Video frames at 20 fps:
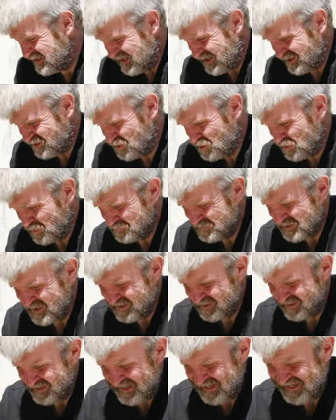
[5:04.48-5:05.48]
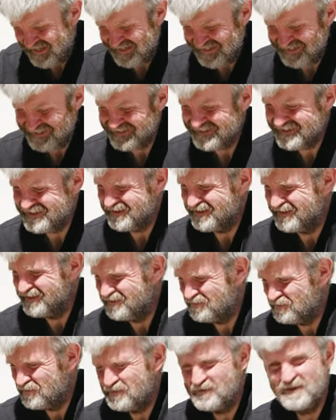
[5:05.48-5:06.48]
that's job done. And
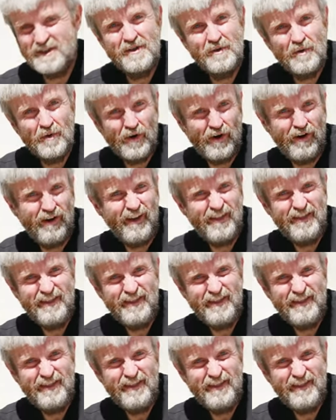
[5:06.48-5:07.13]
still got, I